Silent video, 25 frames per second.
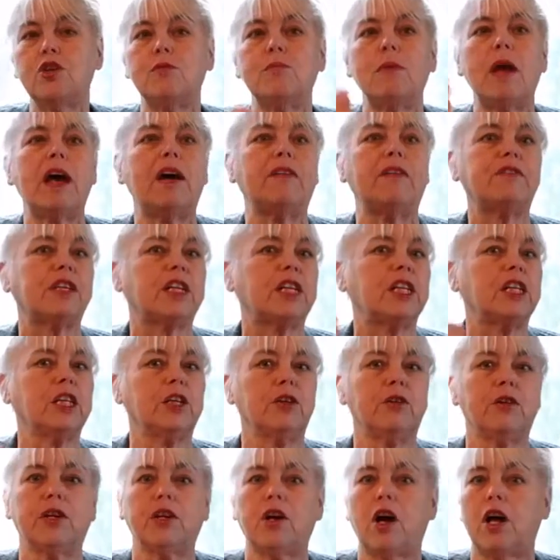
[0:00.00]
You may have to
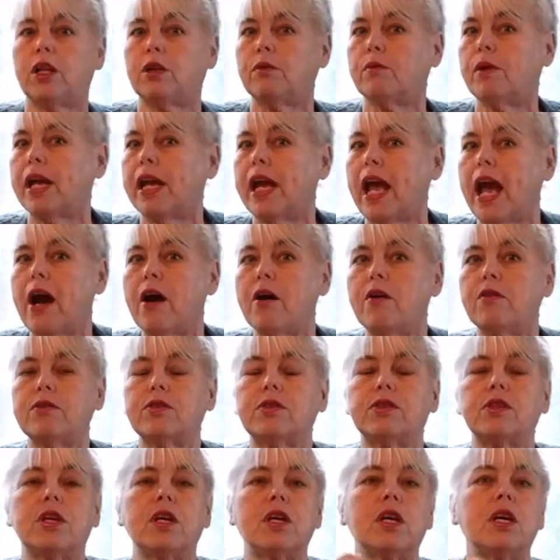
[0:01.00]
clear it all the way
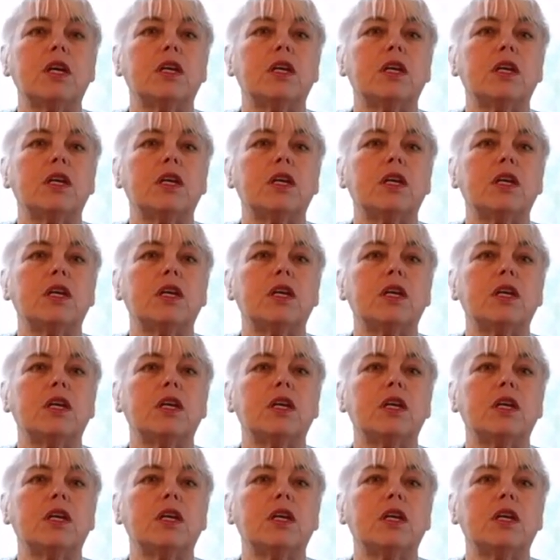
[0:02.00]
out,